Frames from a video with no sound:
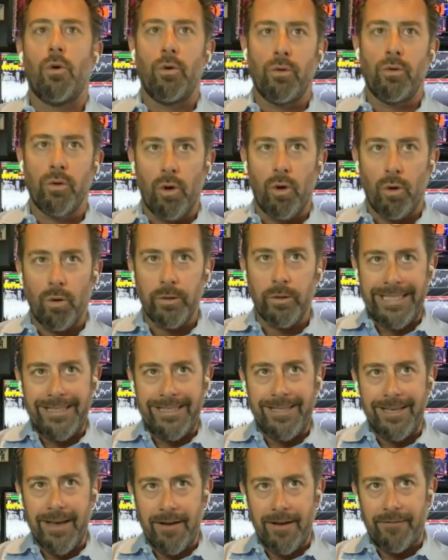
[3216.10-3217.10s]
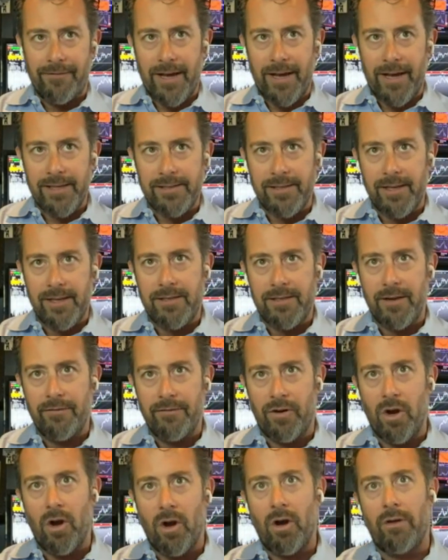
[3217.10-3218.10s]
total gold ETF assets
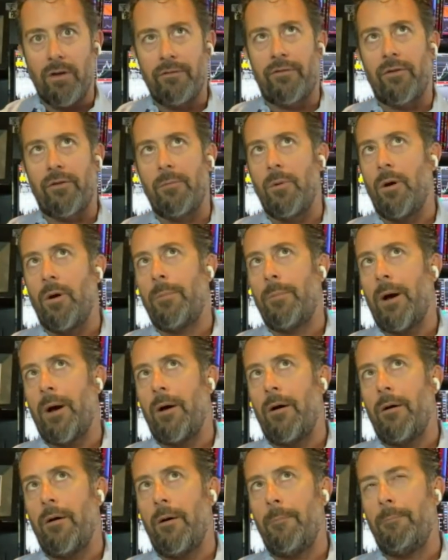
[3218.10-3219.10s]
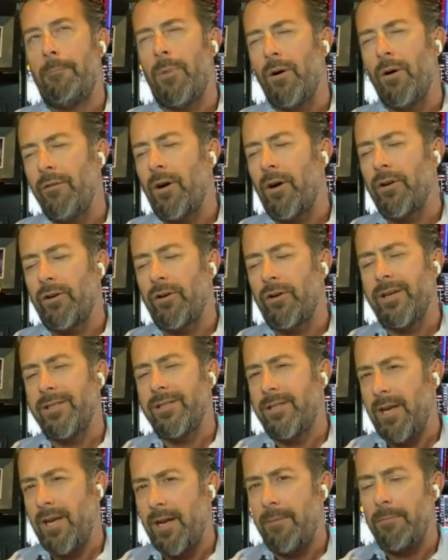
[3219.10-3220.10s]
have gone from about above
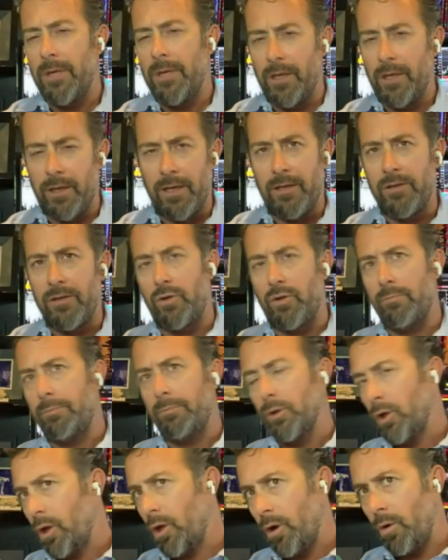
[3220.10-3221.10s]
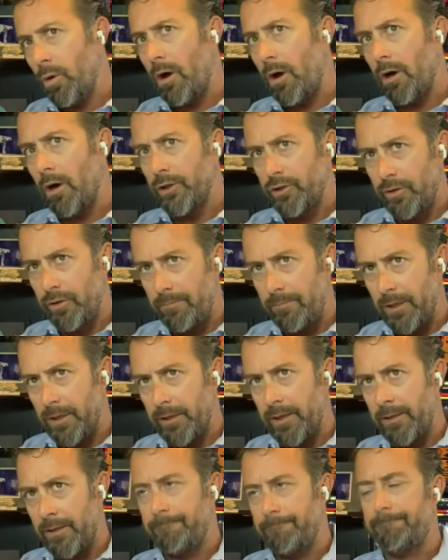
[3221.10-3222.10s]
110 million to below 100
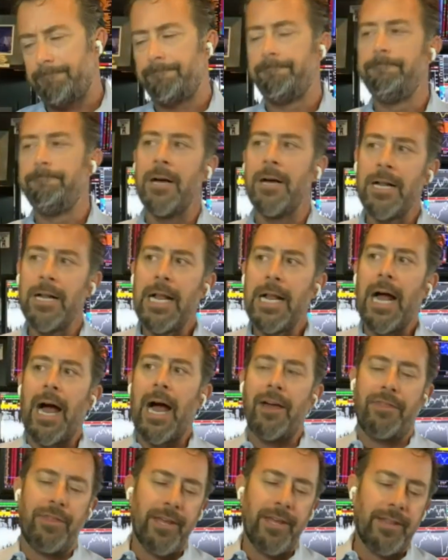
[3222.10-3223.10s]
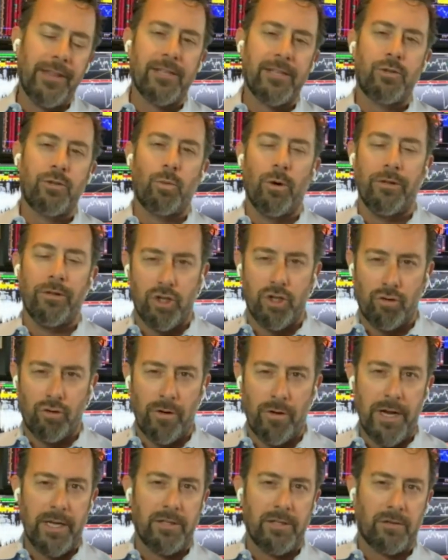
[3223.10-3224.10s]
million. I think that's where the
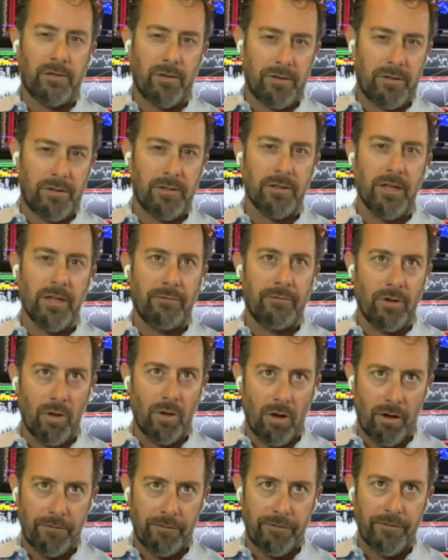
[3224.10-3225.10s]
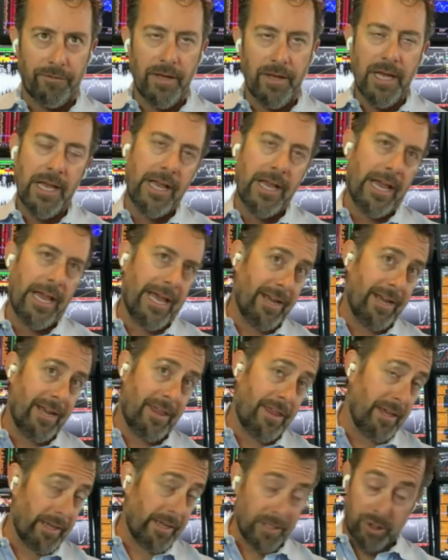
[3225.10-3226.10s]
trade starts to level off.
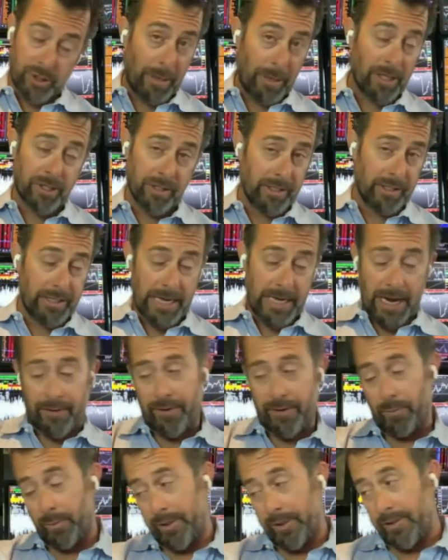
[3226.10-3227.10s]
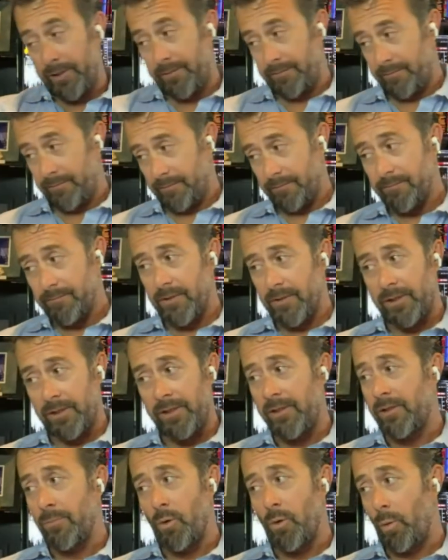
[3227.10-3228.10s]
And I think, especially now that we
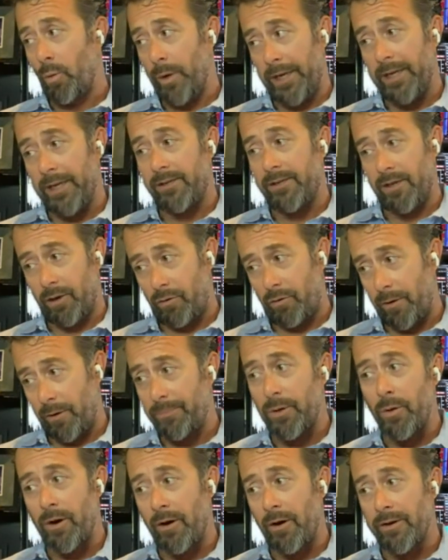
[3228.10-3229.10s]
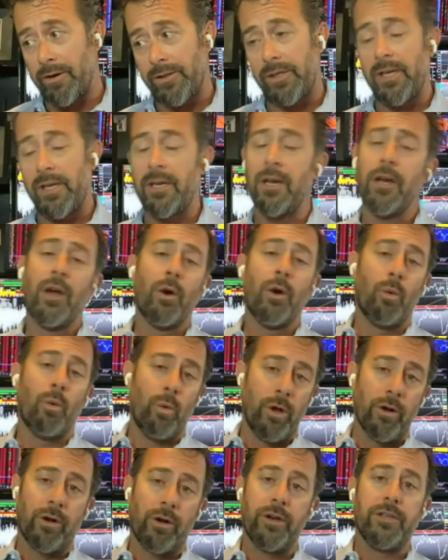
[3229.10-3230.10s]
see some more weakness in cryptocurrency,
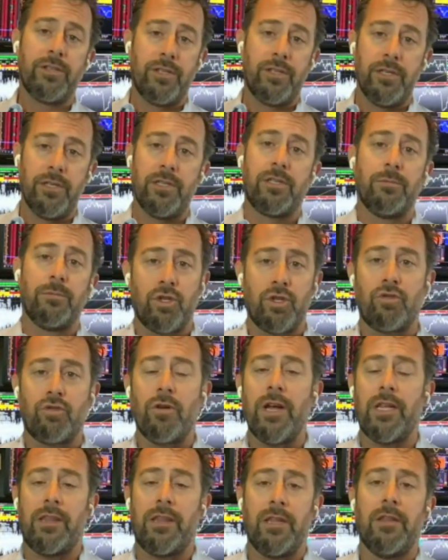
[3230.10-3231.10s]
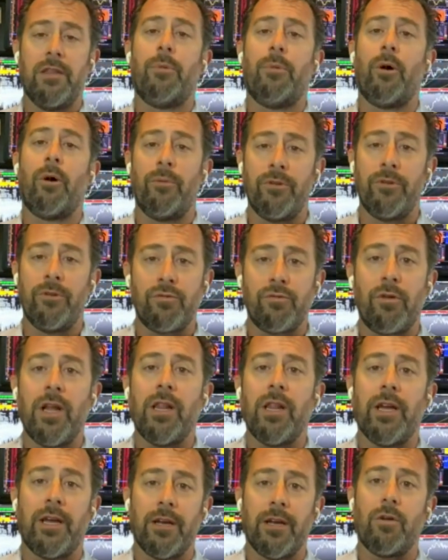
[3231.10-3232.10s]
we are going to see some strength in the barbarous
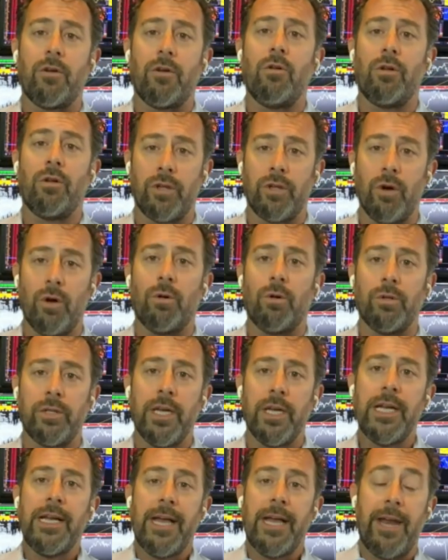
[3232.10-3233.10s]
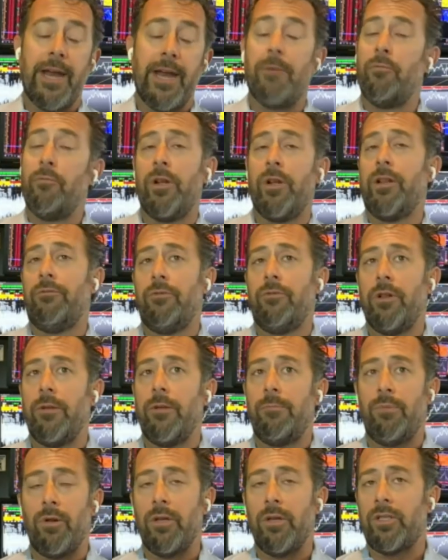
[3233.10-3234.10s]
relic called gold. And I'm really,
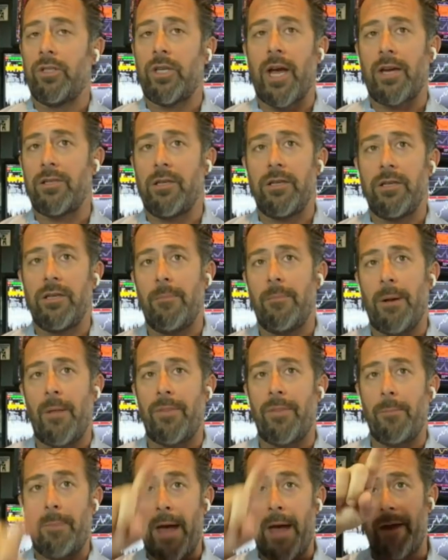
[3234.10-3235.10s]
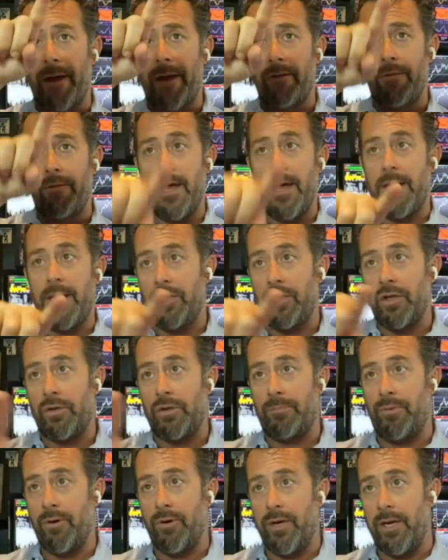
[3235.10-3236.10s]
really bullish actually about the pattern that it
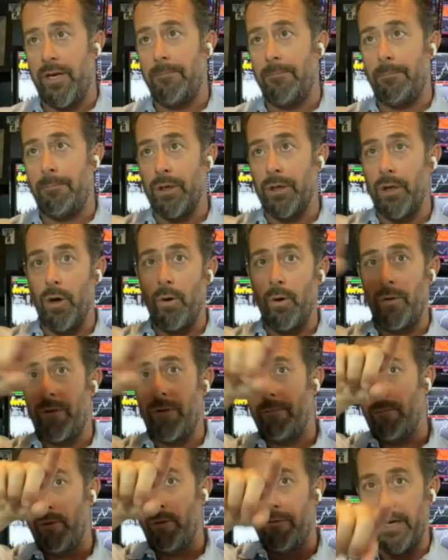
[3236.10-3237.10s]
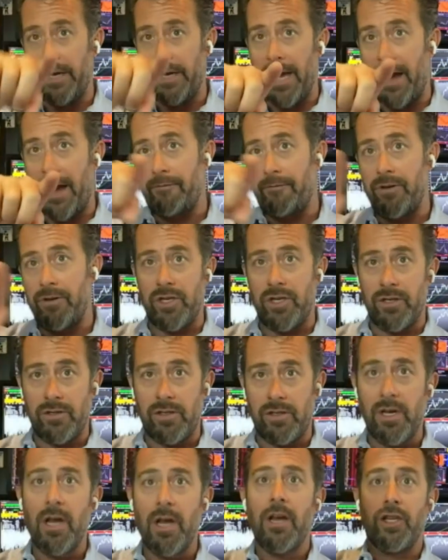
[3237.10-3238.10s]
just put in below the moving
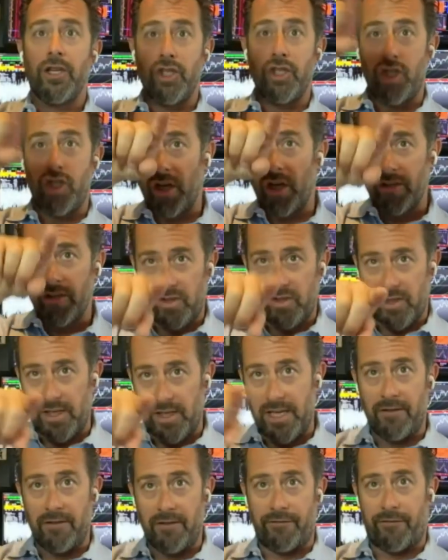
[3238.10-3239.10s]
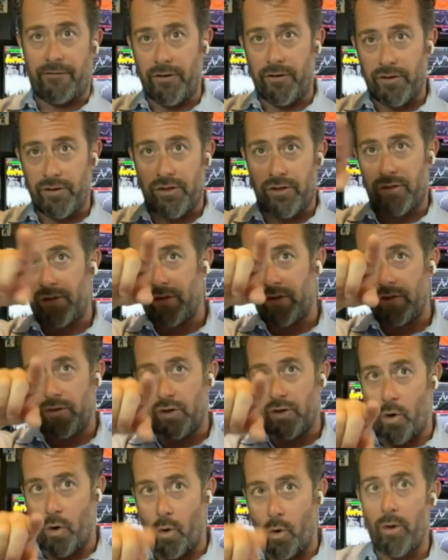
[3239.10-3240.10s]
averages just in the first
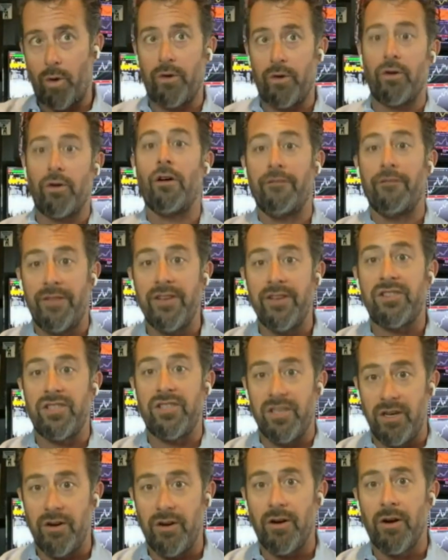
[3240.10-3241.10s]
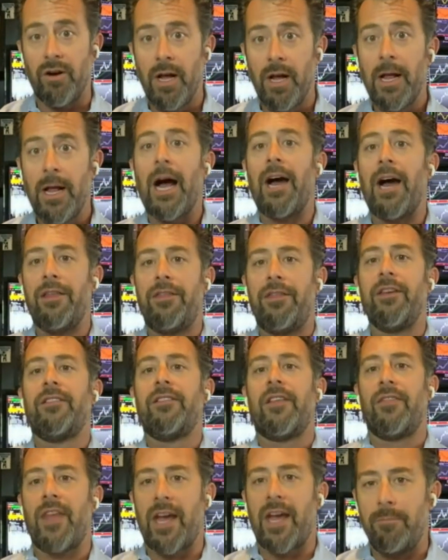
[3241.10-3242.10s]
quarter of this year. I
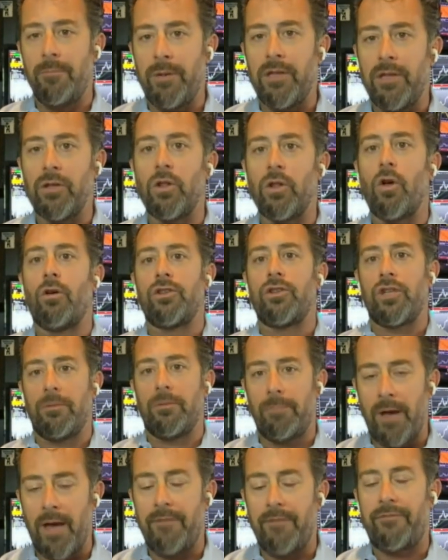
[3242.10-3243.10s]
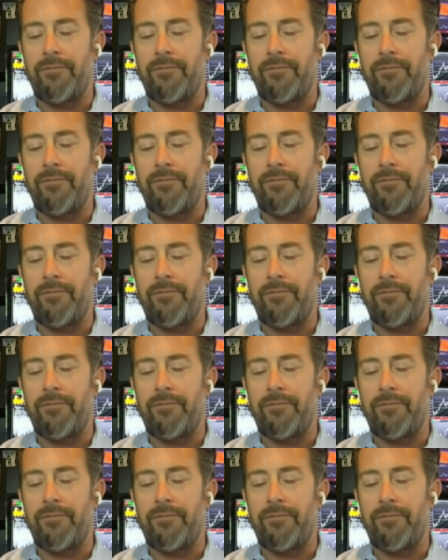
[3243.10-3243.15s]
think that that could be the launching